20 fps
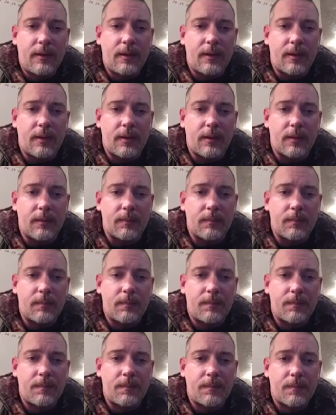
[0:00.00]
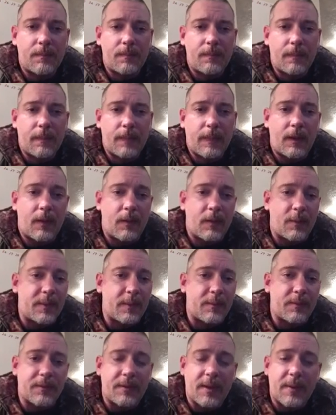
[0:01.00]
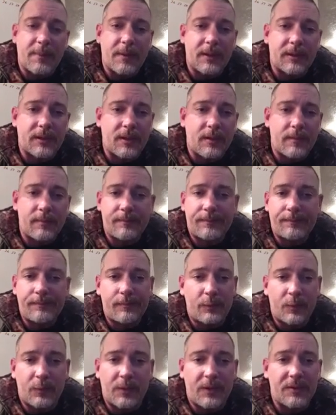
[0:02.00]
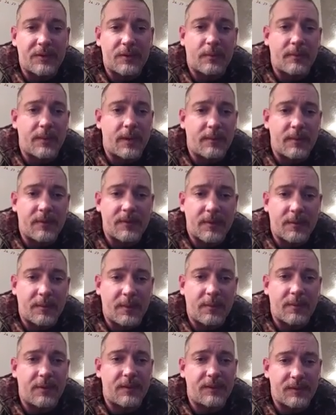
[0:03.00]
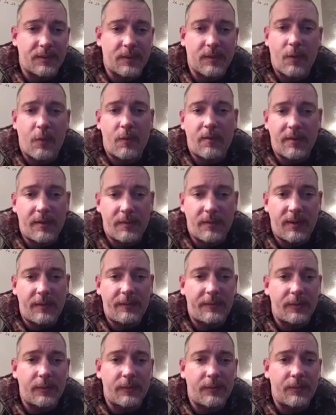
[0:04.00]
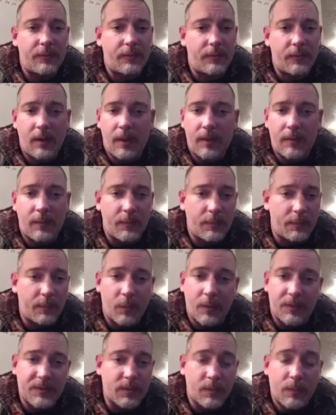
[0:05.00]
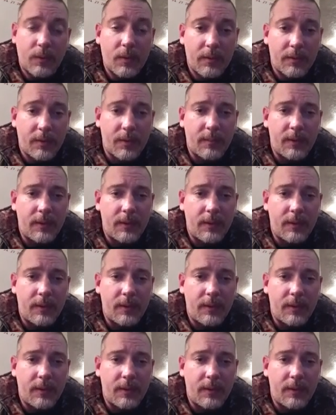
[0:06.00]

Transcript: All the people that they picked up were original members of the people that took over the refuge. I wasn't one of them.